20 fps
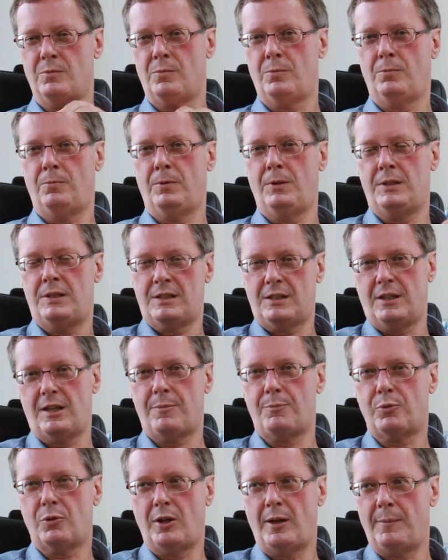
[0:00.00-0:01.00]
We study
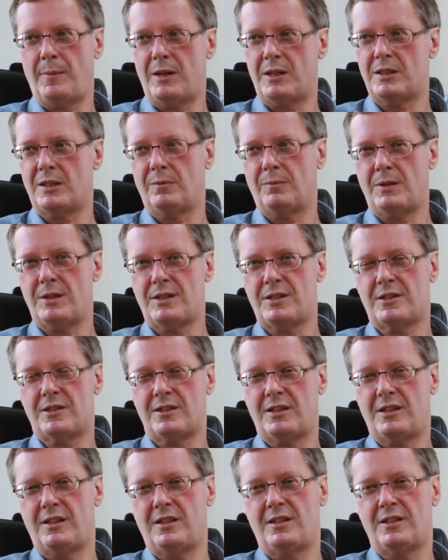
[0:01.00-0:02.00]
primates and we
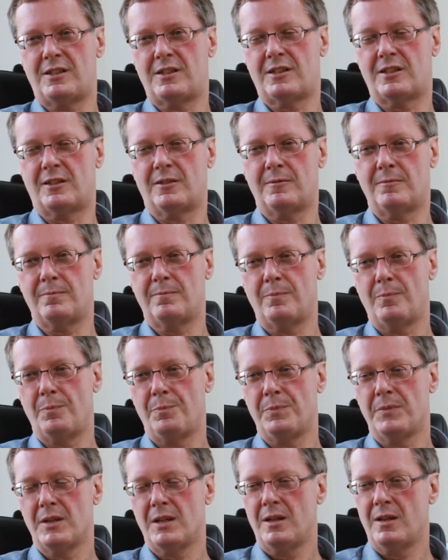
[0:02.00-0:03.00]
see some
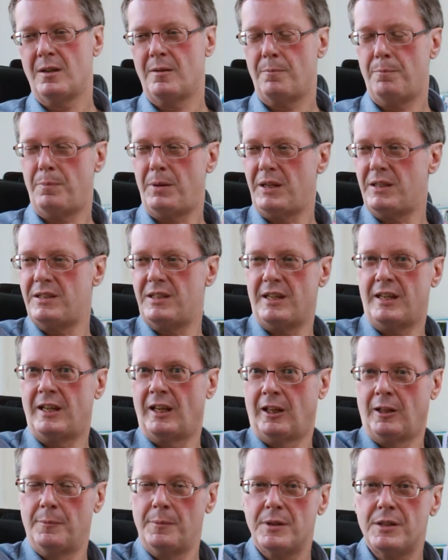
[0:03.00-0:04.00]
basic
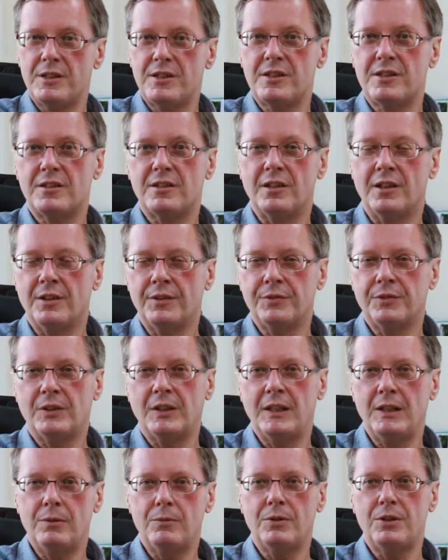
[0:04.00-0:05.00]
elements of
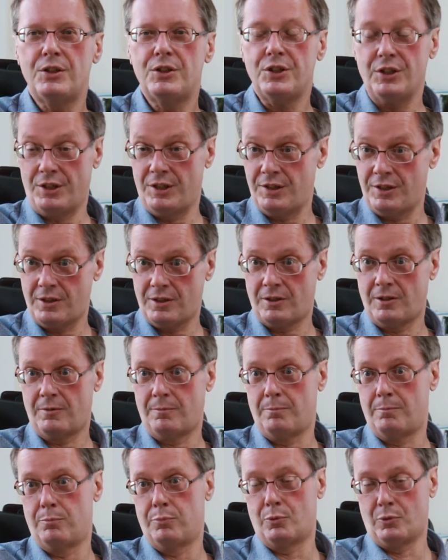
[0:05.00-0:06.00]
language in their
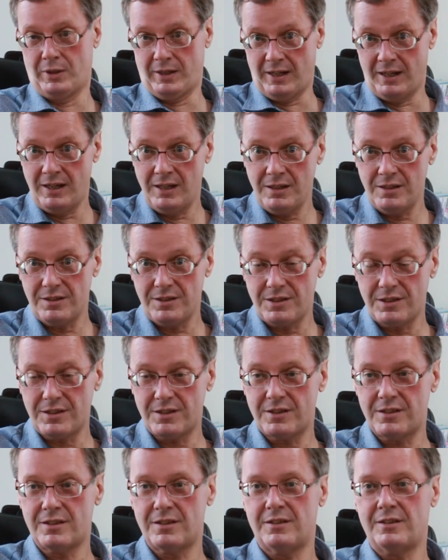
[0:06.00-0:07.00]

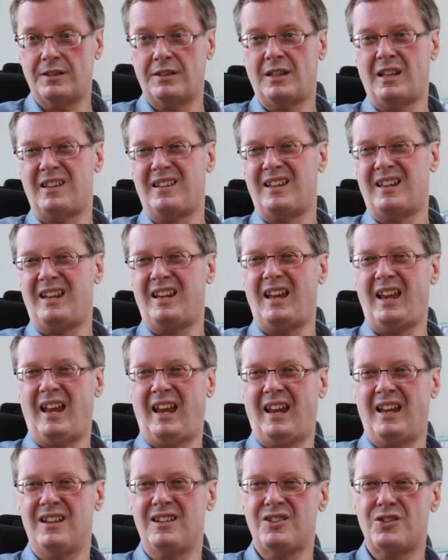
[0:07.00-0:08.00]
brains that they
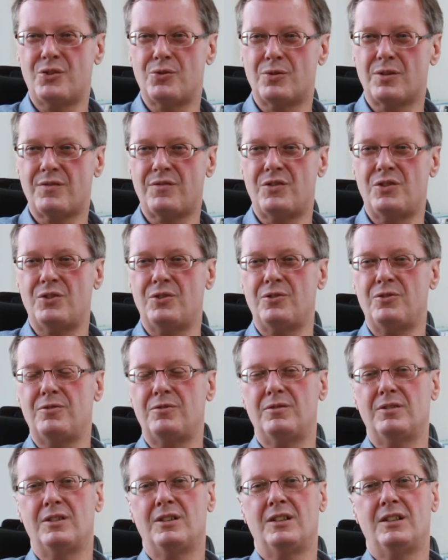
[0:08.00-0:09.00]
can sort of do
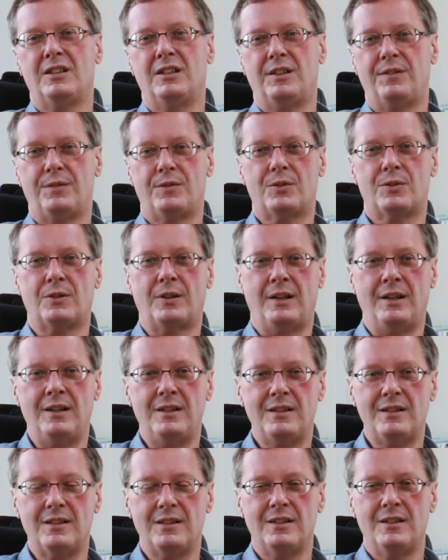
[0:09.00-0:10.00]
if trained,